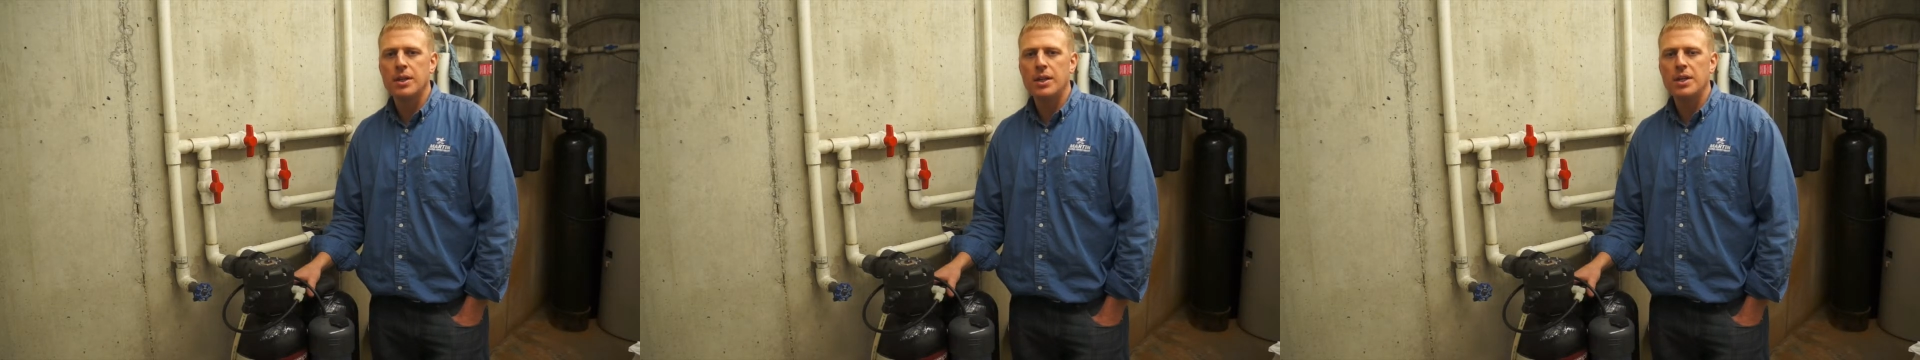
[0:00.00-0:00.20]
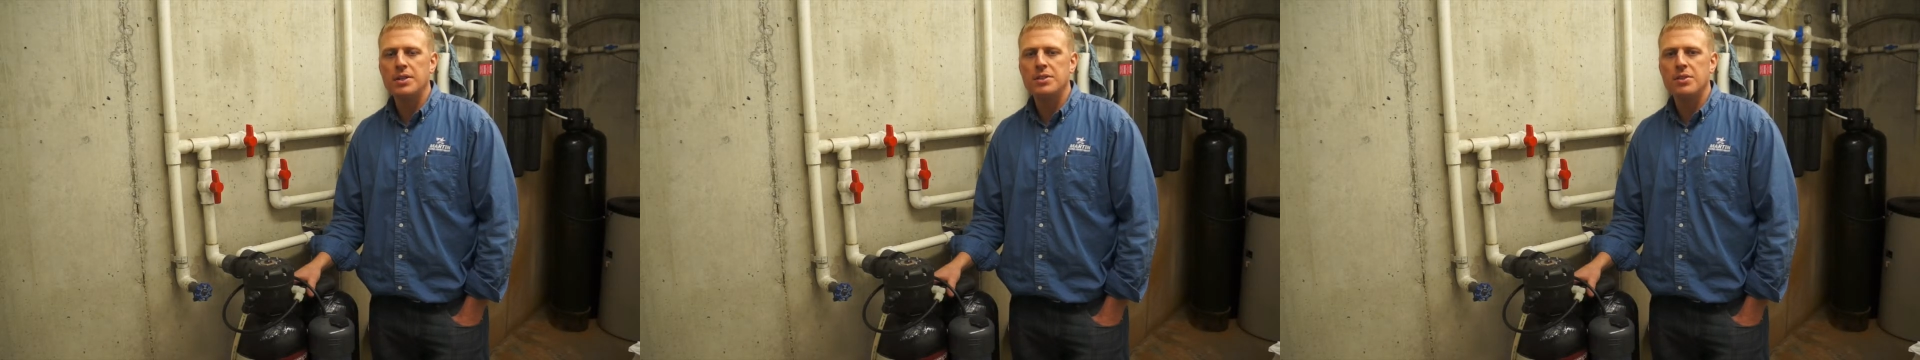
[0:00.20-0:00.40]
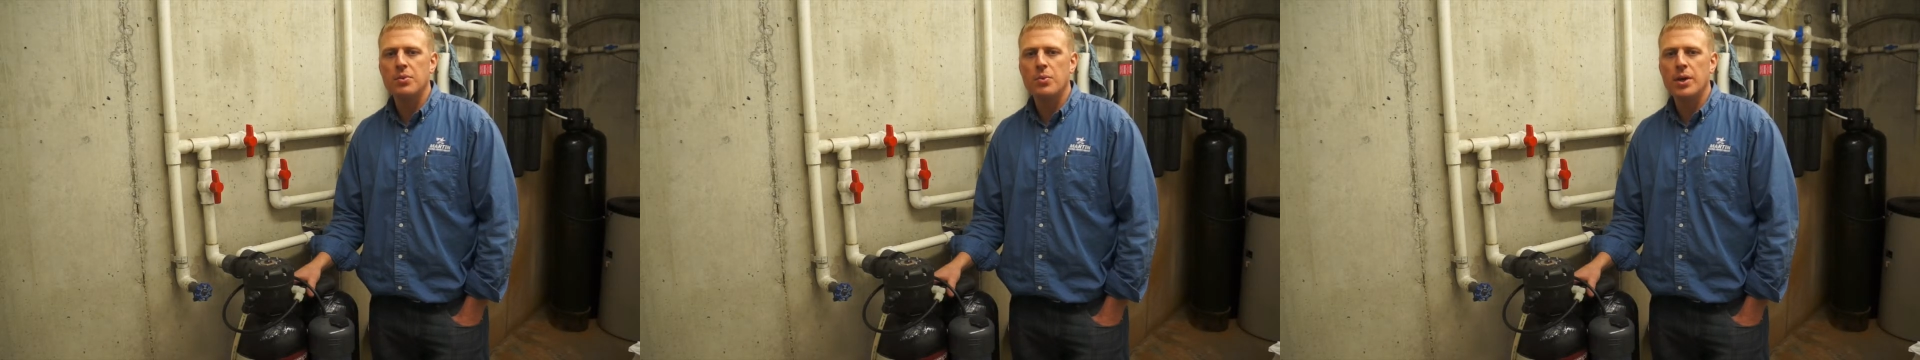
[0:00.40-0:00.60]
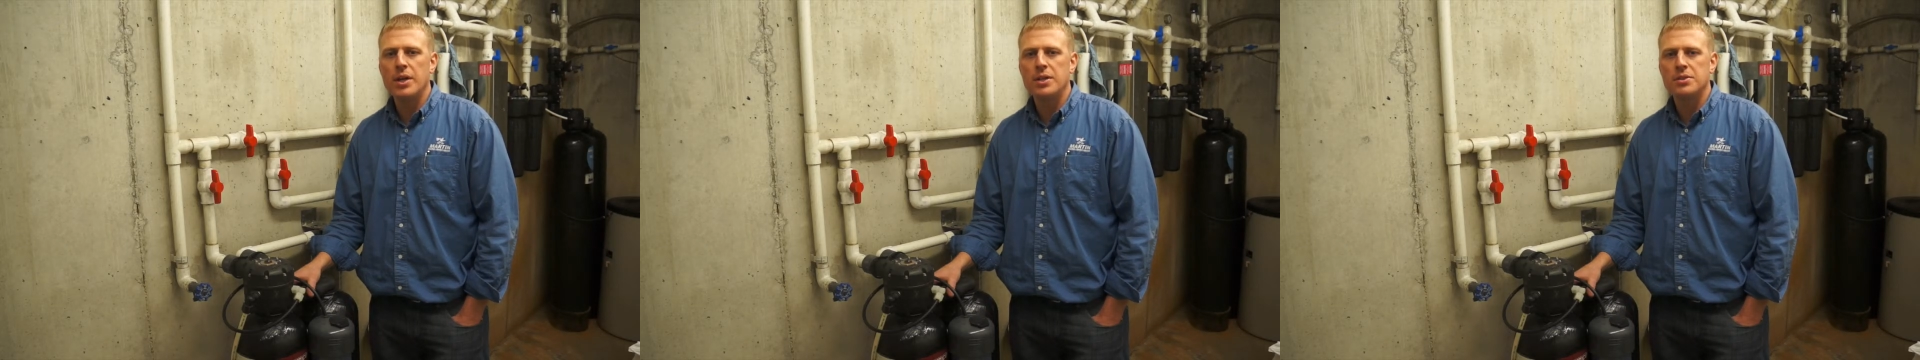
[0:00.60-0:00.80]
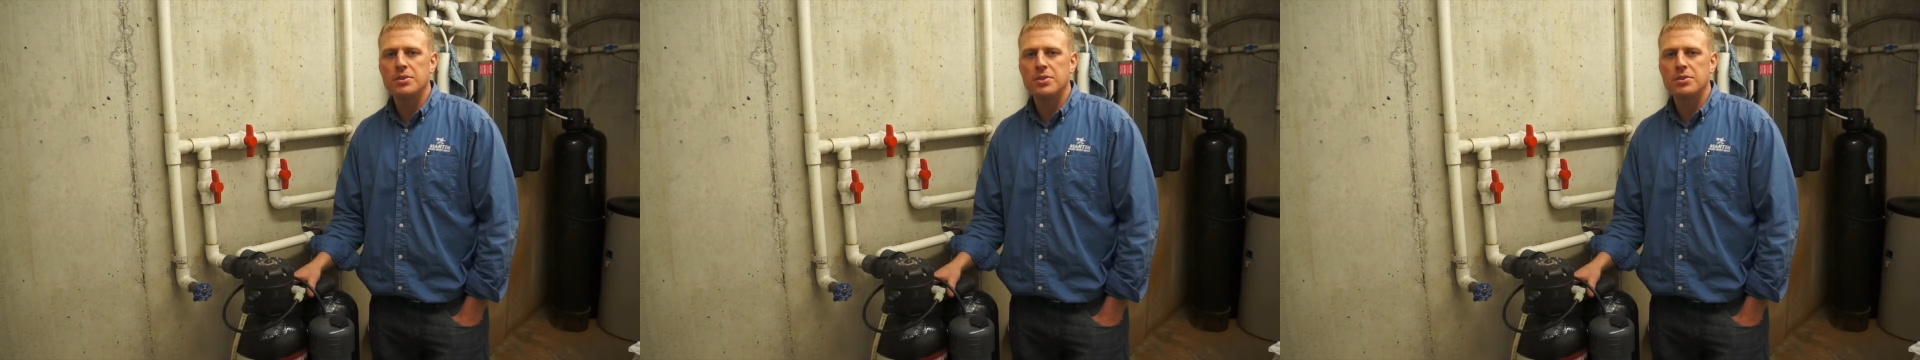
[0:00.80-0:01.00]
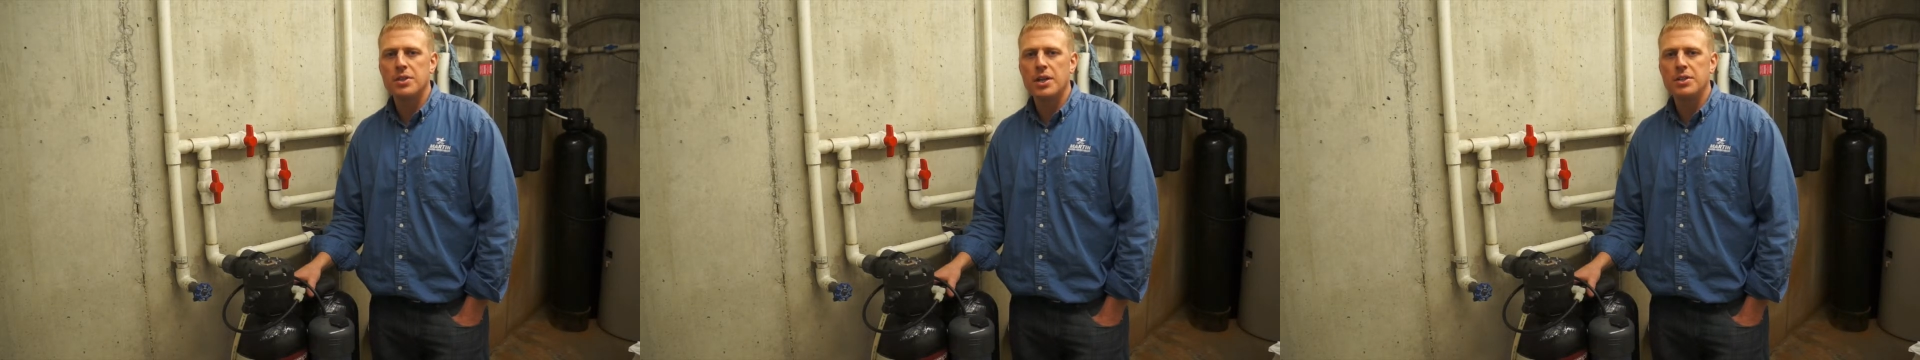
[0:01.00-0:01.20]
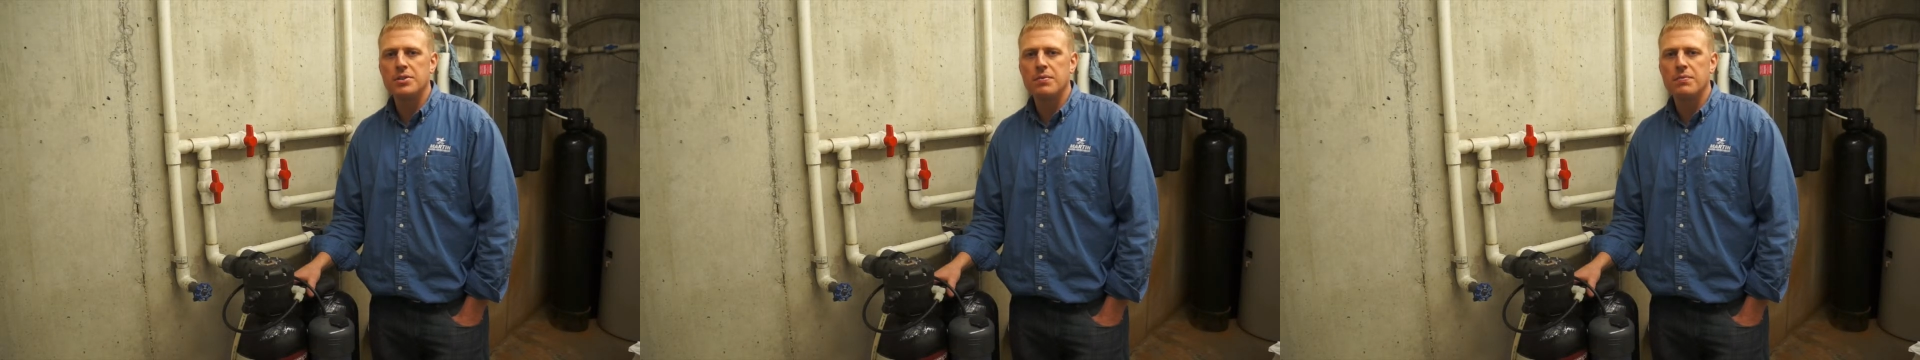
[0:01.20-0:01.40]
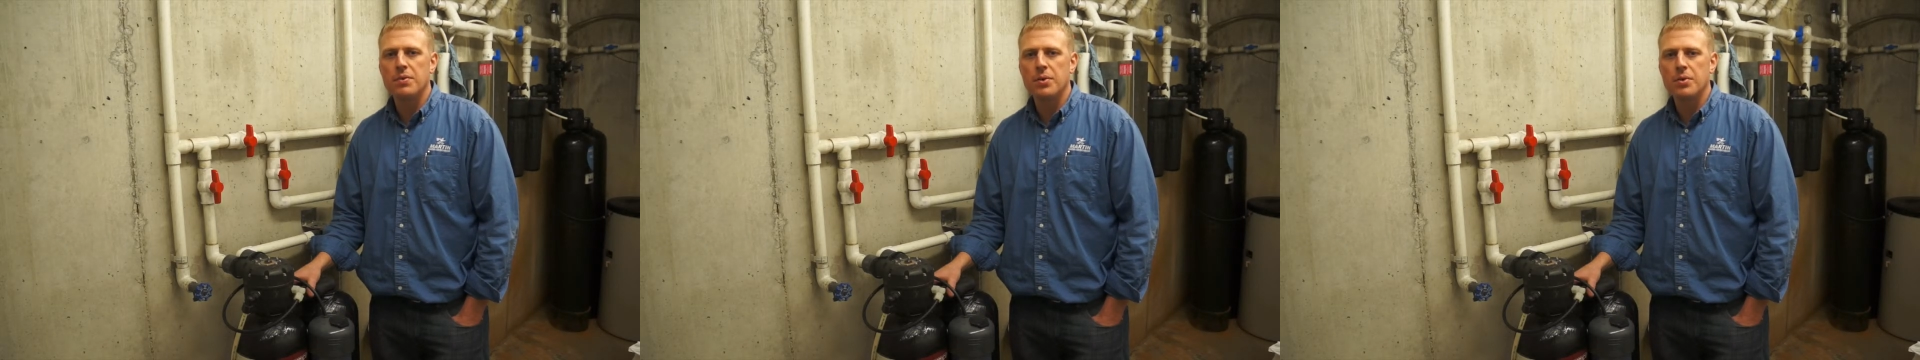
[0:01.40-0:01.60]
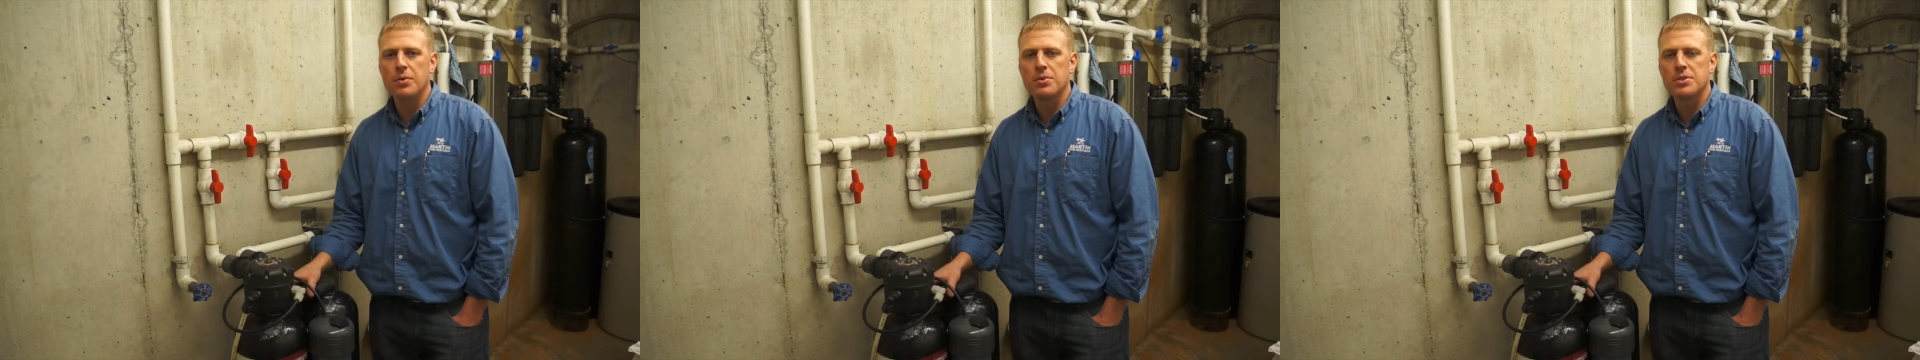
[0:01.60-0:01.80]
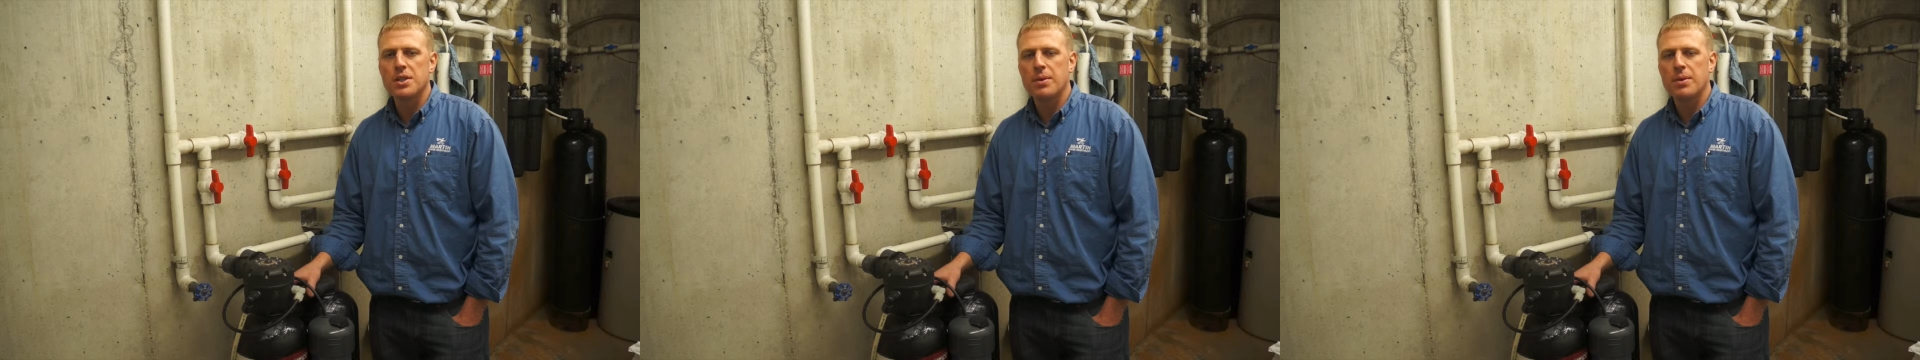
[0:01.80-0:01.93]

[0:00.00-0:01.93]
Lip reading: easy ways to change your filters,